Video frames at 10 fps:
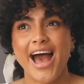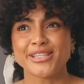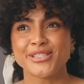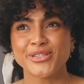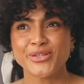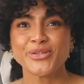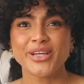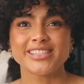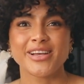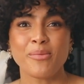As soon
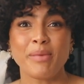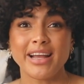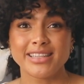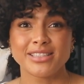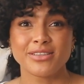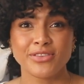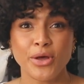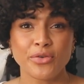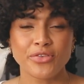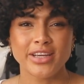as I got back into the
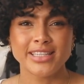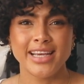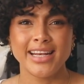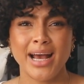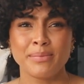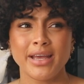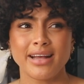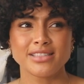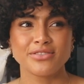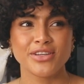flow of reading, I
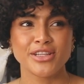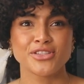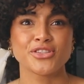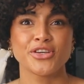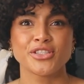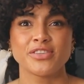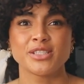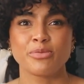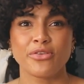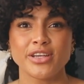began to feel a surge of
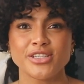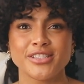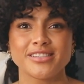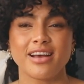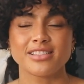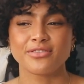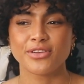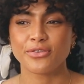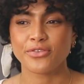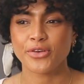inspiration start to
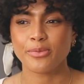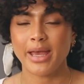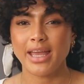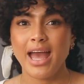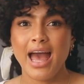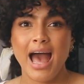flow through me.